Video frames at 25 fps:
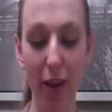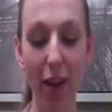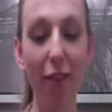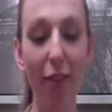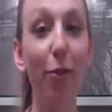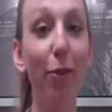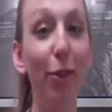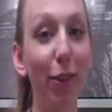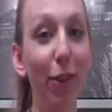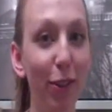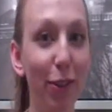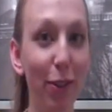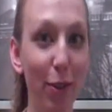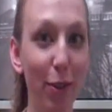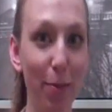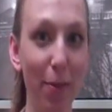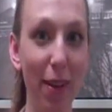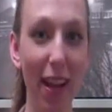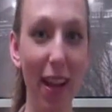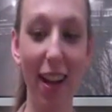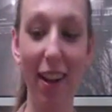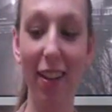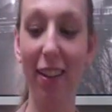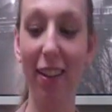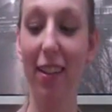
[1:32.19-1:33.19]
Everyone knows what a
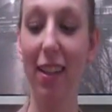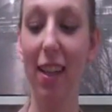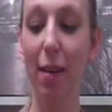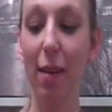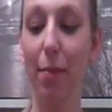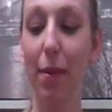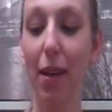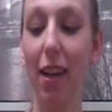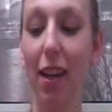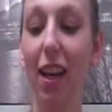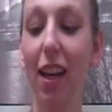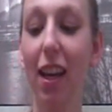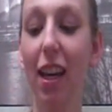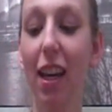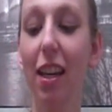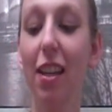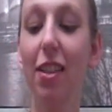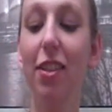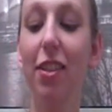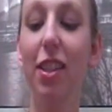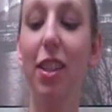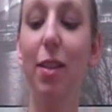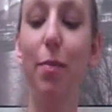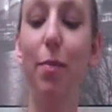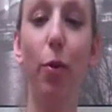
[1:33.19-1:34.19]
banana looks like, but
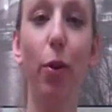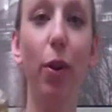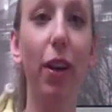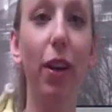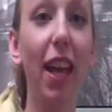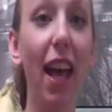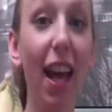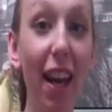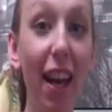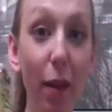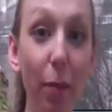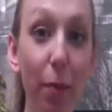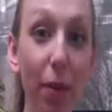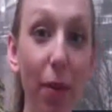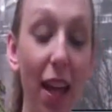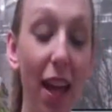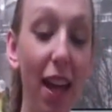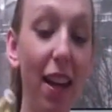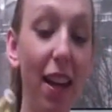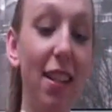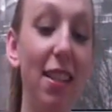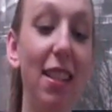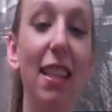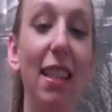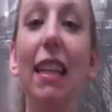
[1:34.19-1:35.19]
just some organic
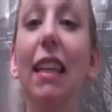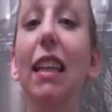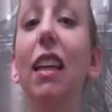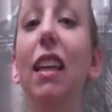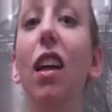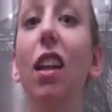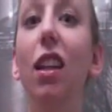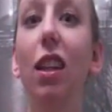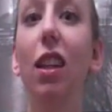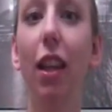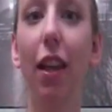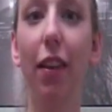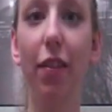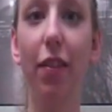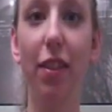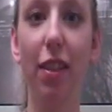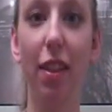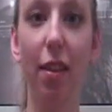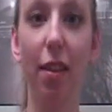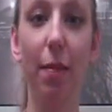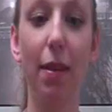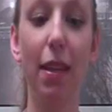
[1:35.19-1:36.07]
bananas. He loves them.